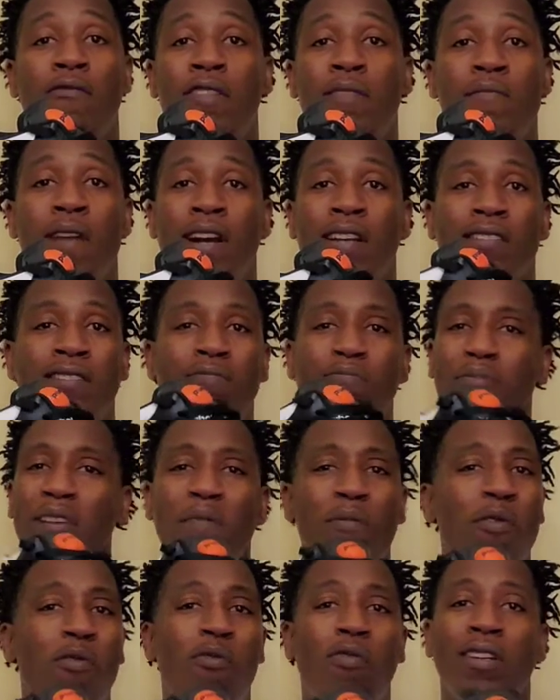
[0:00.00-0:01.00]
of Reeboks.
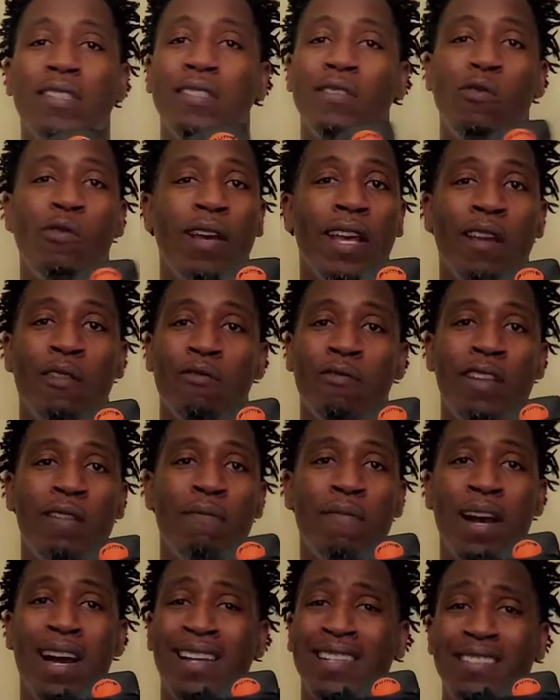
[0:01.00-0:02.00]
People wasn't wearing
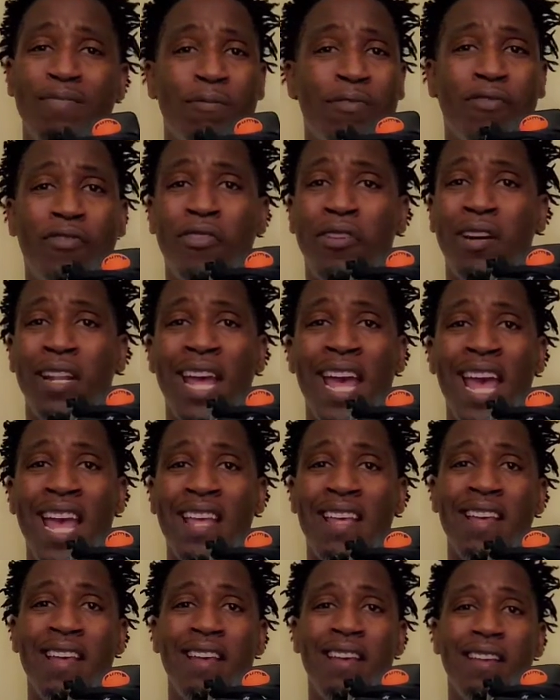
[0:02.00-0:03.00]
Reeboks before
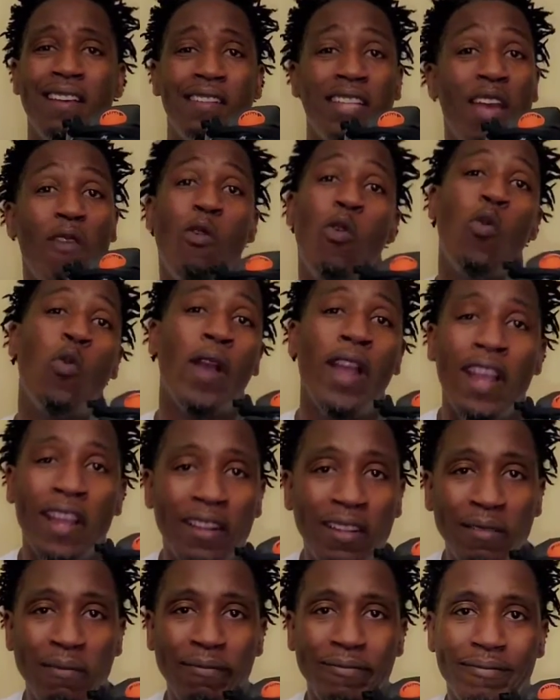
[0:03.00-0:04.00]
that. They were
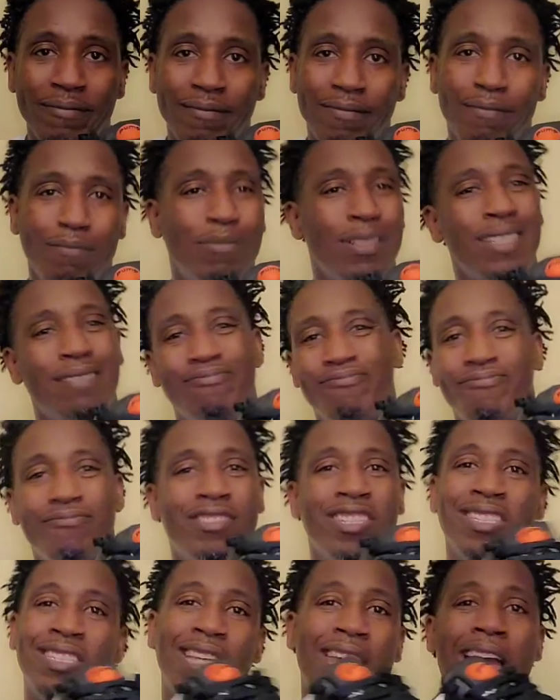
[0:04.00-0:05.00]
wearing them, but
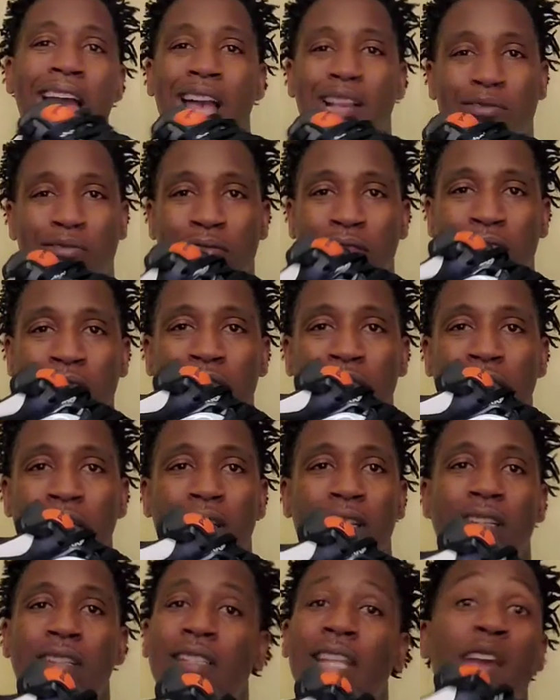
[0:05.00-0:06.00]
just casually.
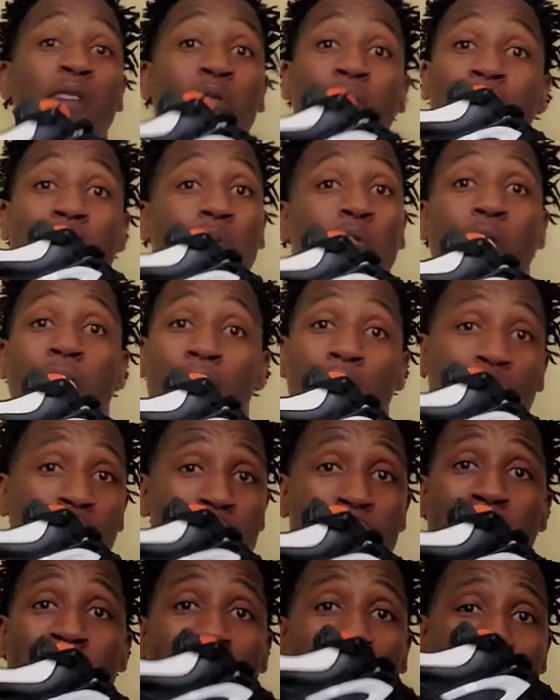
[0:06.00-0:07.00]
They wasn't wearing
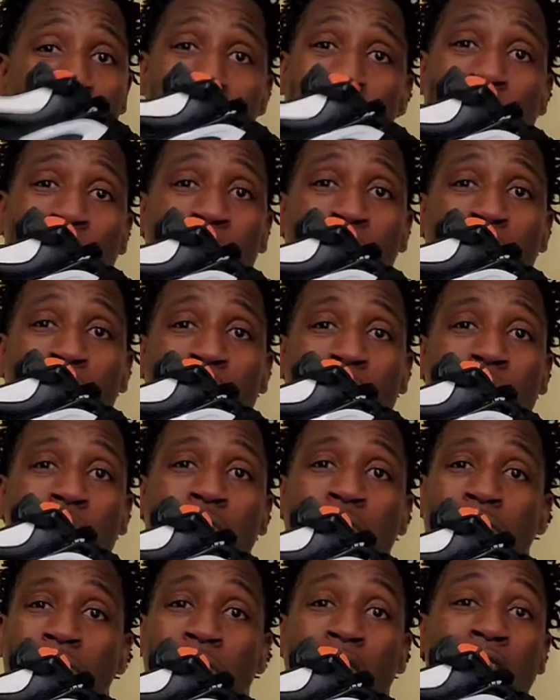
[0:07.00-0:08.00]
Reebok basketball
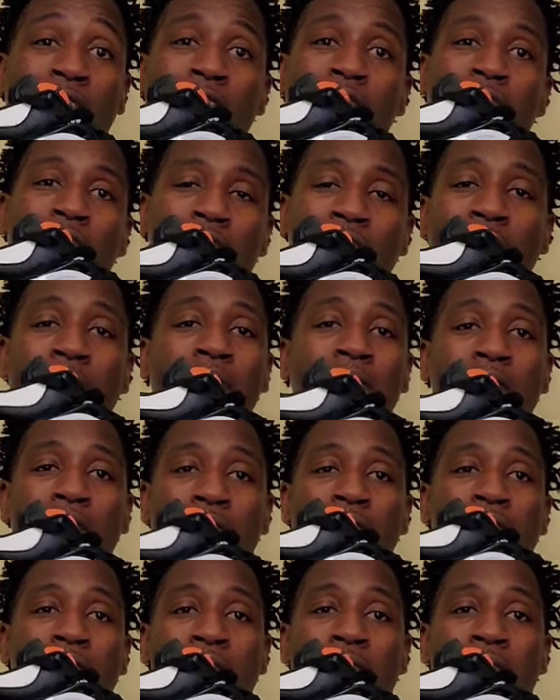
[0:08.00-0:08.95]
shoes until the